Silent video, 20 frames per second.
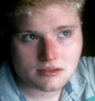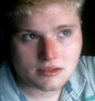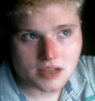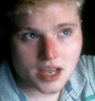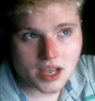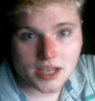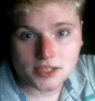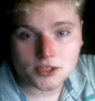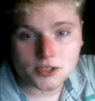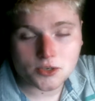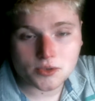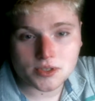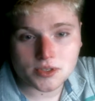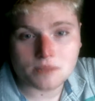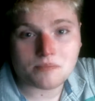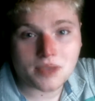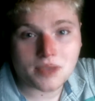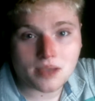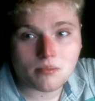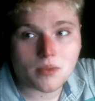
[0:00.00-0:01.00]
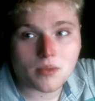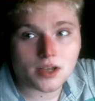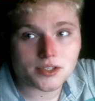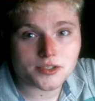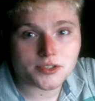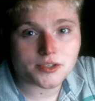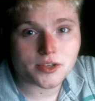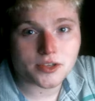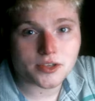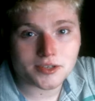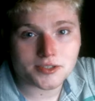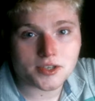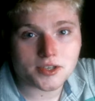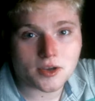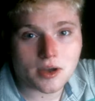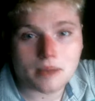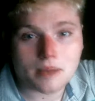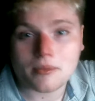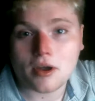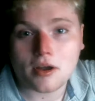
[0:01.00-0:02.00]
Kaiju is a big monster, so
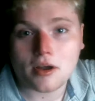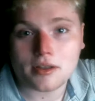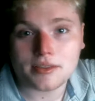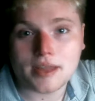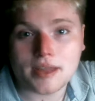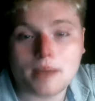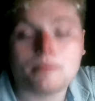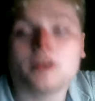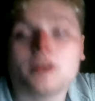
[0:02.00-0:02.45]
I'm calling that.